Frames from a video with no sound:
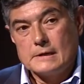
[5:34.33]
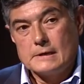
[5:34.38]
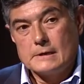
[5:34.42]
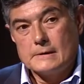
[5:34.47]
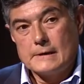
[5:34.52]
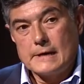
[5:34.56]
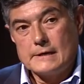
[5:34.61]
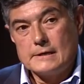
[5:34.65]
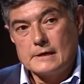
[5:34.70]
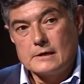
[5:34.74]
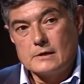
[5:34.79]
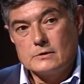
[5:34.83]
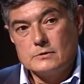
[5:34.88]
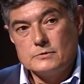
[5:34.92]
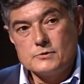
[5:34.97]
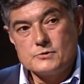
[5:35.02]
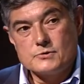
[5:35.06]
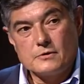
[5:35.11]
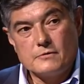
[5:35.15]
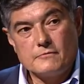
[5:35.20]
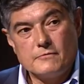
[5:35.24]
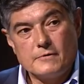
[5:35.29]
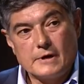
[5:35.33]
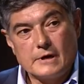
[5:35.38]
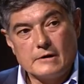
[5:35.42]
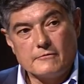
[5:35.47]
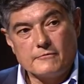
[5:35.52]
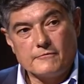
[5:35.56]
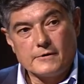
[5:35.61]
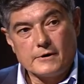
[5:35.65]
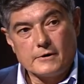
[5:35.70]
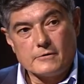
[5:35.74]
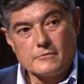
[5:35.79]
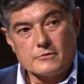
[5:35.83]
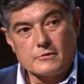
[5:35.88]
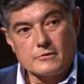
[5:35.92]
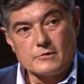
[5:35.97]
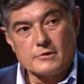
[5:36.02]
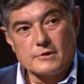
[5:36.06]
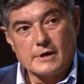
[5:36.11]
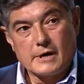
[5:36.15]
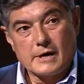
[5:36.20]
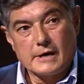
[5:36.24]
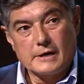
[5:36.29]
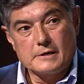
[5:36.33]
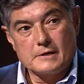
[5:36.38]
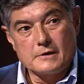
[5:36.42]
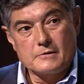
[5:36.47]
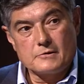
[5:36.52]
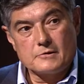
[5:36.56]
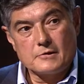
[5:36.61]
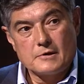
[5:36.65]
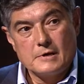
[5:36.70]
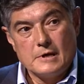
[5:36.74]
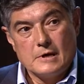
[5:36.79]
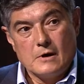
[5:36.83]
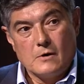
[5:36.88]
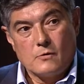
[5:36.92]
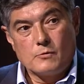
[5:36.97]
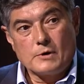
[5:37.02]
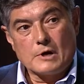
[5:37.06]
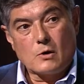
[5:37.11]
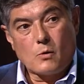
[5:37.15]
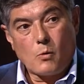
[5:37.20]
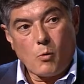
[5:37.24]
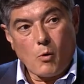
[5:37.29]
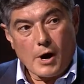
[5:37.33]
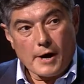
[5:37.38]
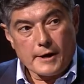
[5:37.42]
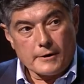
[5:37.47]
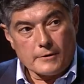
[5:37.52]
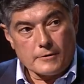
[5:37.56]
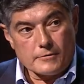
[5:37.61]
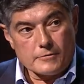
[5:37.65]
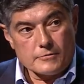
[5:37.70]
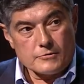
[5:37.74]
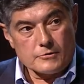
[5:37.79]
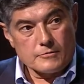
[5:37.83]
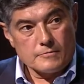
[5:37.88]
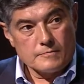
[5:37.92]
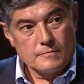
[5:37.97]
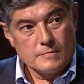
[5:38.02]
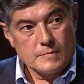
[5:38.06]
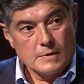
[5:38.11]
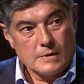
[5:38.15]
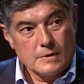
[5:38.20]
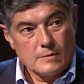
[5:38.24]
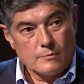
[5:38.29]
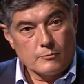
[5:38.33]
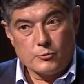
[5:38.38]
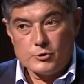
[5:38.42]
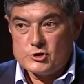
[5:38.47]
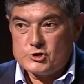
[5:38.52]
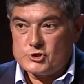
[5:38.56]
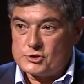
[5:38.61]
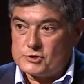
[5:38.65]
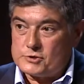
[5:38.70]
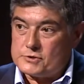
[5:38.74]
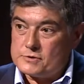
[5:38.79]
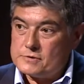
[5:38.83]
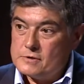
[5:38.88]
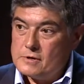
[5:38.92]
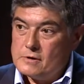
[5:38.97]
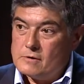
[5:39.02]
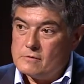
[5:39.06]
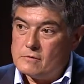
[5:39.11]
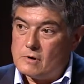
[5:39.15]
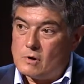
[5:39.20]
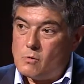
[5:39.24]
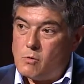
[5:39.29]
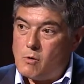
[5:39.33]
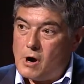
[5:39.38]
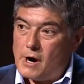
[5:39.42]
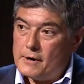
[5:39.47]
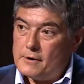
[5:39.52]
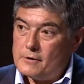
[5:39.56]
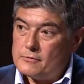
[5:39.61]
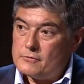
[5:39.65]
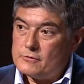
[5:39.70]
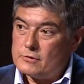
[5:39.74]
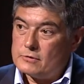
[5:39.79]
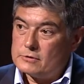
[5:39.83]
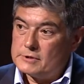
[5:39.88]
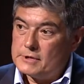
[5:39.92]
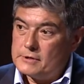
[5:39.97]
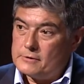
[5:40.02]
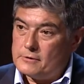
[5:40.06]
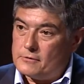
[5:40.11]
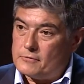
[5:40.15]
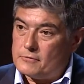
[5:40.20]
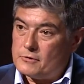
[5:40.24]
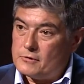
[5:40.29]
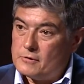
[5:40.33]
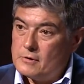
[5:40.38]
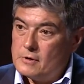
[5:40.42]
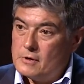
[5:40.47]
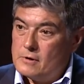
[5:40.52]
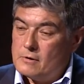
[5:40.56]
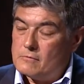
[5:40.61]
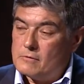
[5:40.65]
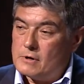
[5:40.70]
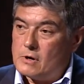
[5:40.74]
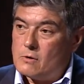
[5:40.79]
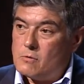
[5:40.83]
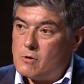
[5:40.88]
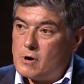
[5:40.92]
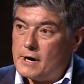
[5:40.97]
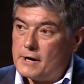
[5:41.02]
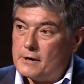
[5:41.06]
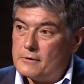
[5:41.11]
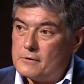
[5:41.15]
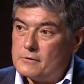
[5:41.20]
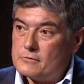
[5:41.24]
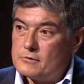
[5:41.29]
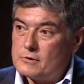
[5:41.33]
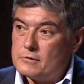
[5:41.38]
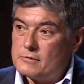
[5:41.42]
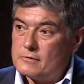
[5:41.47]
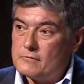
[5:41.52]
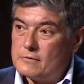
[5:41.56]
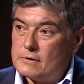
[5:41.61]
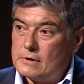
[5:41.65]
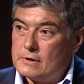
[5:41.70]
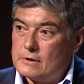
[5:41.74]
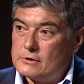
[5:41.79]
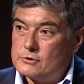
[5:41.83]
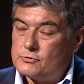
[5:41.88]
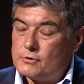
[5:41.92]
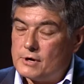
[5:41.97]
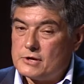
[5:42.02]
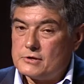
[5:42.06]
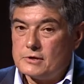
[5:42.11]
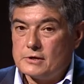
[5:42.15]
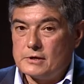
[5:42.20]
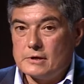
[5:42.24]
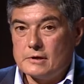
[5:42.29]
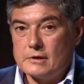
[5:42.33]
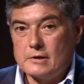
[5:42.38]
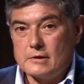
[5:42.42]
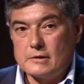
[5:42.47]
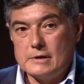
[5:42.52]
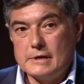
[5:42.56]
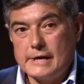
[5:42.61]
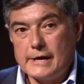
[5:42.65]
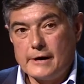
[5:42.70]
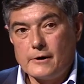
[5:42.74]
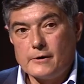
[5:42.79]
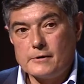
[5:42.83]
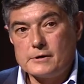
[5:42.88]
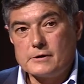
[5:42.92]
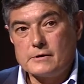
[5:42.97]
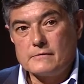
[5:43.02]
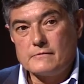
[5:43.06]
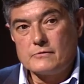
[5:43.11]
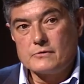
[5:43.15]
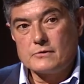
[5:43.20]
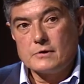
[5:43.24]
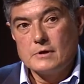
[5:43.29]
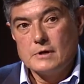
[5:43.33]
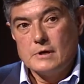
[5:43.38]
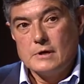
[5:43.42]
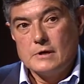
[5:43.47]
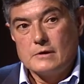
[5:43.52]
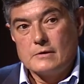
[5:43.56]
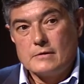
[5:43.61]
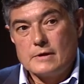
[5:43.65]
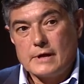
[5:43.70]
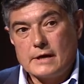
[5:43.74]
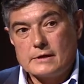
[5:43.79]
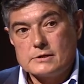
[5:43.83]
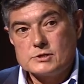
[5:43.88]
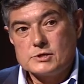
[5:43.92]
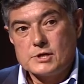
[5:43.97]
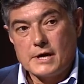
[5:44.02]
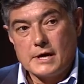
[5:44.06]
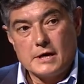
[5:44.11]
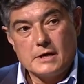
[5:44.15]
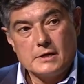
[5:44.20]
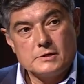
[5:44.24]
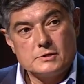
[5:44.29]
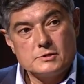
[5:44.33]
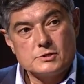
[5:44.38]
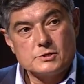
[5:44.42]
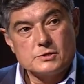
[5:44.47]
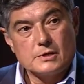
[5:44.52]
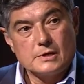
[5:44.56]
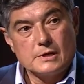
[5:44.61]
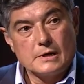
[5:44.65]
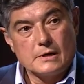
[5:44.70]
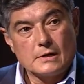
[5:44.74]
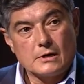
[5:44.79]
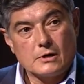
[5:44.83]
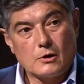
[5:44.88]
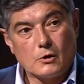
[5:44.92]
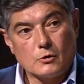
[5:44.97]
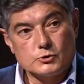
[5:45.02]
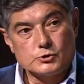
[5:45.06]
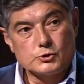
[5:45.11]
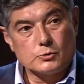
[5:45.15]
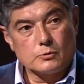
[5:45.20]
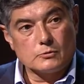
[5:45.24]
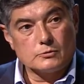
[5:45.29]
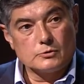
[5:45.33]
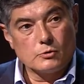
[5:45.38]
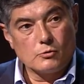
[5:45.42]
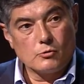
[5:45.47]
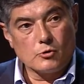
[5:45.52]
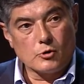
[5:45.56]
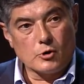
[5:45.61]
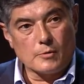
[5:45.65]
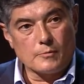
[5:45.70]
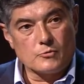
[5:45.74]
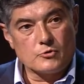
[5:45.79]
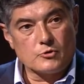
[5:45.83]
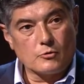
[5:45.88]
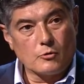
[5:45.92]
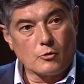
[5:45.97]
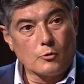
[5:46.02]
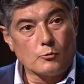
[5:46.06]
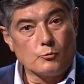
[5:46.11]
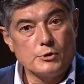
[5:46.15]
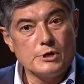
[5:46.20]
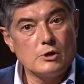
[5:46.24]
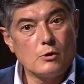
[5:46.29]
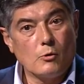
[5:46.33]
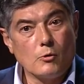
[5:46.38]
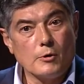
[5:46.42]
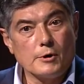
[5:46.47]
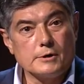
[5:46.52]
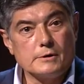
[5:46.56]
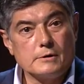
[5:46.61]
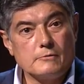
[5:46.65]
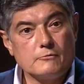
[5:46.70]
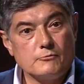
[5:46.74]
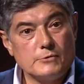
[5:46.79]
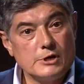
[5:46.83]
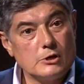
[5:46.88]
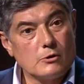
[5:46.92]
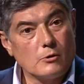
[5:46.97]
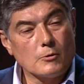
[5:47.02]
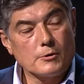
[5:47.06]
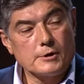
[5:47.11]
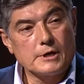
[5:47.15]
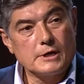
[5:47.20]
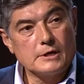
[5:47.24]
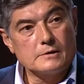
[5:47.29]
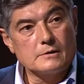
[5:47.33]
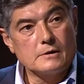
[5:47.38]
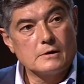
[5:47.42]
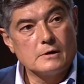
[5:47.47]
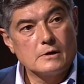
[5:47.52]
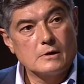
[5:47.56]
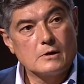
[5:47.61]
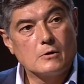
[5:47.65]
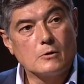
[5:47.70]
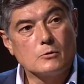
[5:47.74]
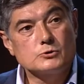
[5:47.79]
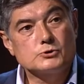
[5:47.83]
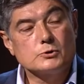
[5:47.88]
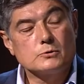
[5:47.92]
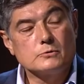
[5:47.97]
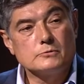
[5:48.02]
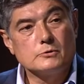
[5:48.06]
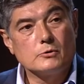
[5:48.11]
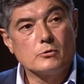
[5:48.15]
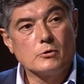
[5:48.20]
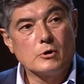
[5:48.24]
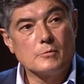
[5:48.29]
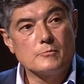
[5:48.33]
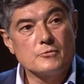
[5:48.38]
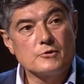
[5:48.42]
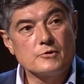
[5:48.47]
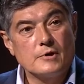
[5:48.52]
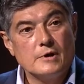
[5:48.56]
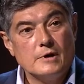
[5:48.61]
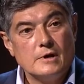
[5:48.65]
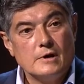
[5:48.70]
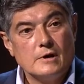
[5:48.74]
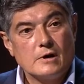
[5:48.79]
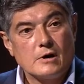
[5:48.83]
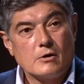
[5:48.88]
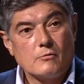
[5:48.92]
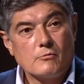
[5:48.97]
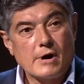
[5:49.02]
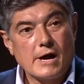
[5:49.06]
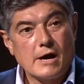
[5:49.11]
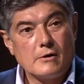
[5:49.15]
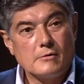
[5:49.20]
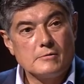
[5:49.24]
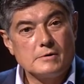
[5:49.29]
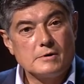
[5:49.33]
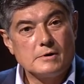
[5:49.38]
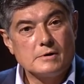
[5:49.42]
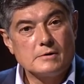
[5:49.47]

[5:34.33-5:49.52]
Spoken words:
and inclusive and fairer societies requires bridges, requires leaders, requires addressing narratives that change cultural norms or reorient cultural norms around